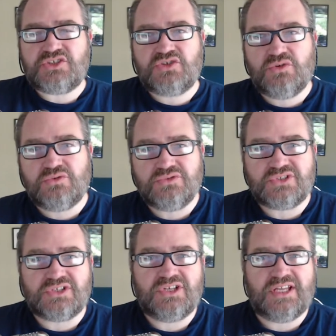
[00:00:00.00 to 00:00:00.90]
stalls
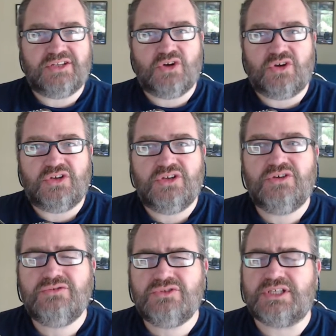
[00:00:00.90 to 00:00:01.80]
and not
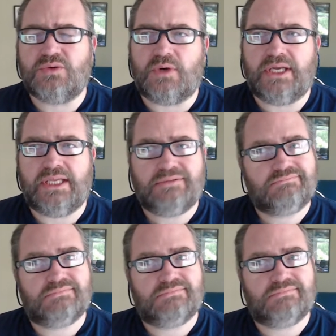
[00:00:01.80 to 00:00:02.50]
losing weight.